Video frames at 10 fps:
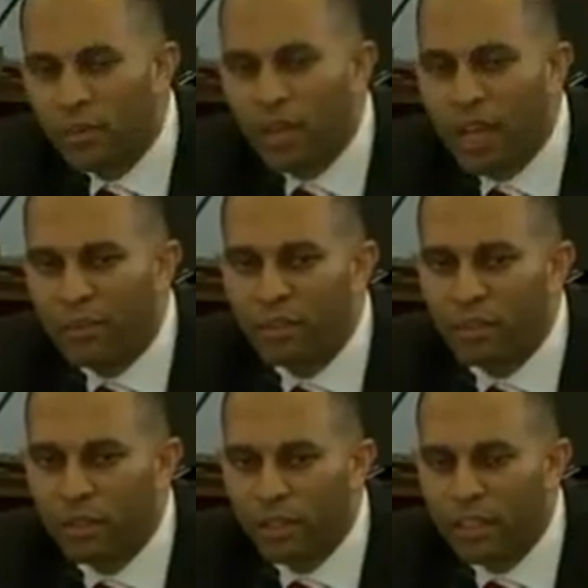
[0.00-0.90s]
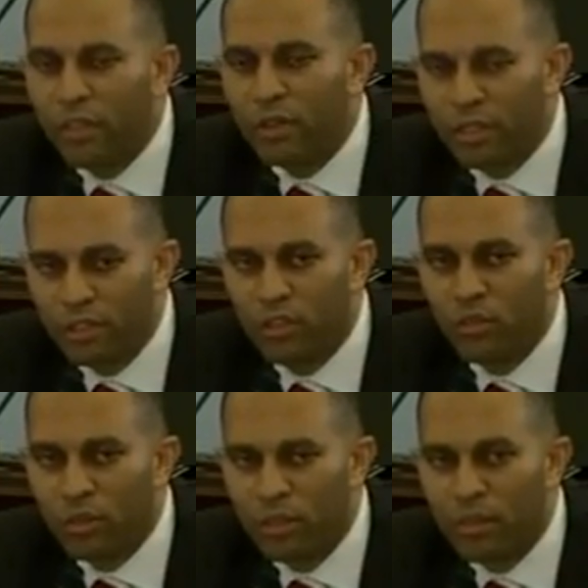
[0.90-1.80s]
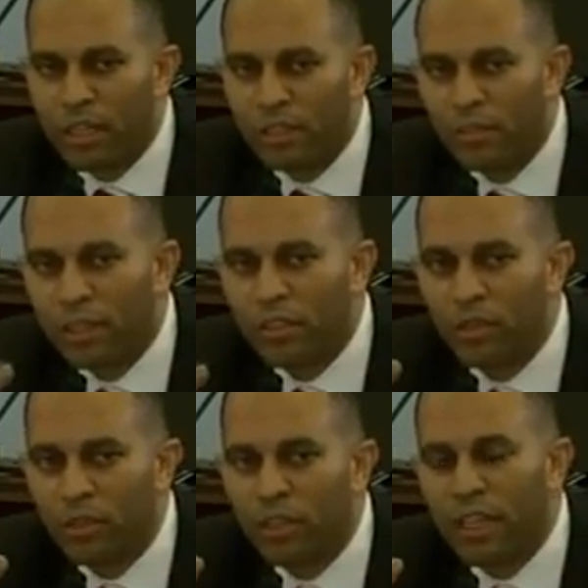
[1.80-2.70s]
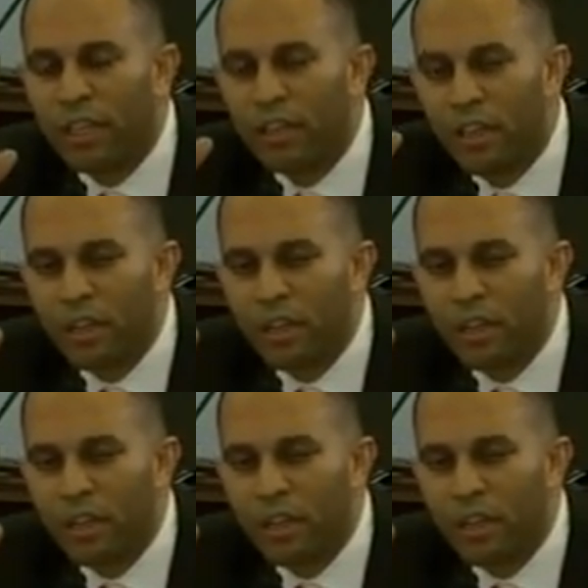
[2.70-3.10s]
perhaps, to increase consumer demand is to make sure that